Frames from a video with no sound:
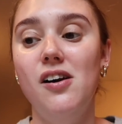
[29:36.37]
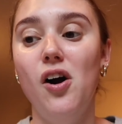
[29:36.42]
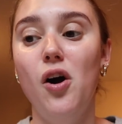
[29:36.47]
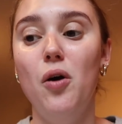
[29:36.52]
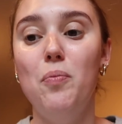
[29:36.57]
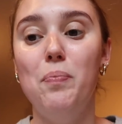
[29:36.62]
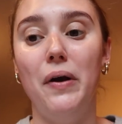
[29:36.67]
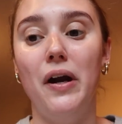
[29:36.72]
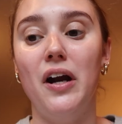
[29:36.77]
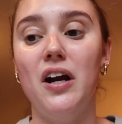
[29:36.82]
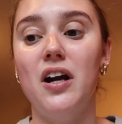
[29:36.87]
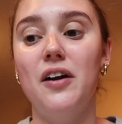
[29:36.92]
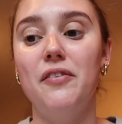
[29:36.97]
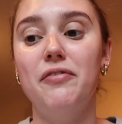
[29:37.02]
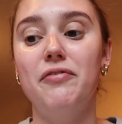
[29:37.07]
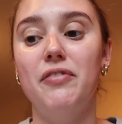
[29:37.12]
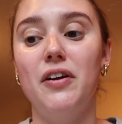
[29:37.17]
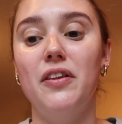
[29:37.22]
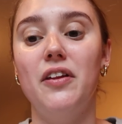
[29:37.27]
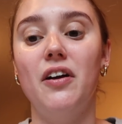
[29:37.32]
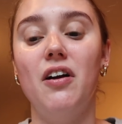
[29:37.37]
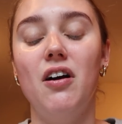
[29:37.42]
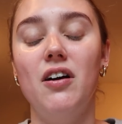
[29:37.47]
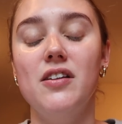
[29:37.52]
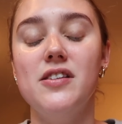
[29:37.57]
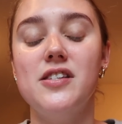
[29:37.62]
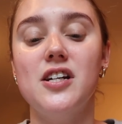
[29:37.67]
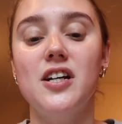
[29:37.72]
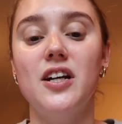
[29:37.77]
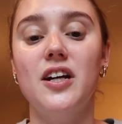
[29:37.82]
opener for the
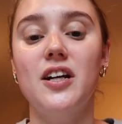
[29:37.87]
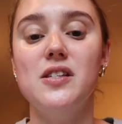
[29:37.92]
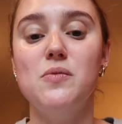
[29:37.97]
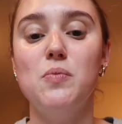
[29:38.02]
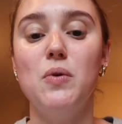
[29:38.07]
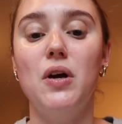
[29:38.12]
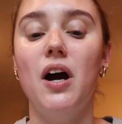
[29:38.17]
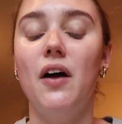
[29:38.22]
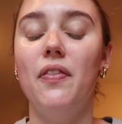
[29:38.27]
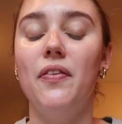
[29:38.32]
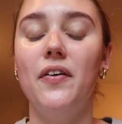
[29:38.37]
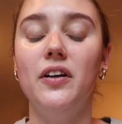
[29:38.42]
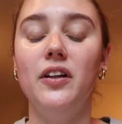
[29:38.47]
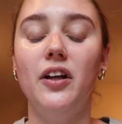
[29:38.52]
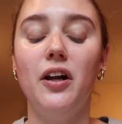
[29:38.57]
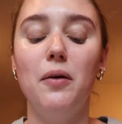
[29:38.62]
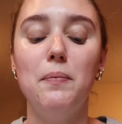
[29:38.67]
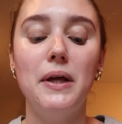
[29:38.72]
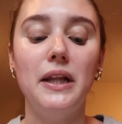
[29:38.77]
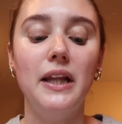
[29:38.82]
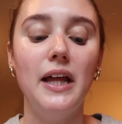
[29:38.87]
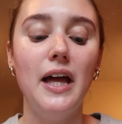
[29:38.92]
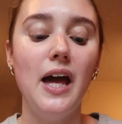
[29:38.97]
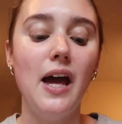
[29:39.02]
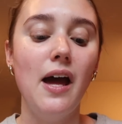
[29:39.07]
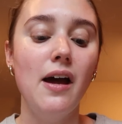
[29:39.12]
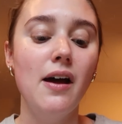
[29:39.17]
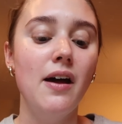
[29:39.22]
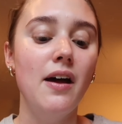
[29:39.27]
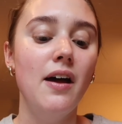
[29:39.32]
concert because we got there a little bit
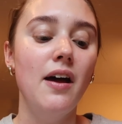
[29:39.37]
late.